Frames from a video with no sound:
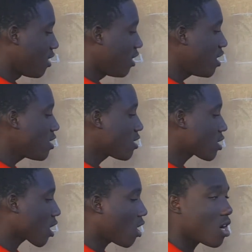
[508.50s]
these
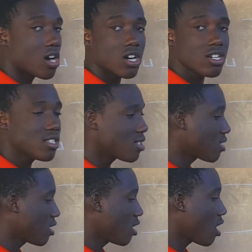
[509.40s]
cars
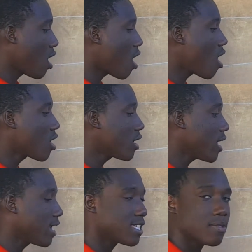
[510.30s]
are
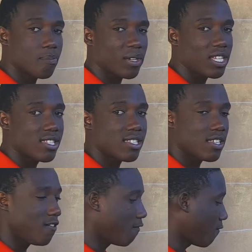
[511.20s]

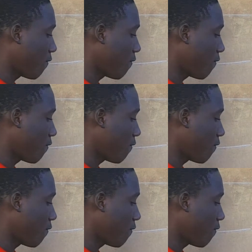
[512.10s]
expensive.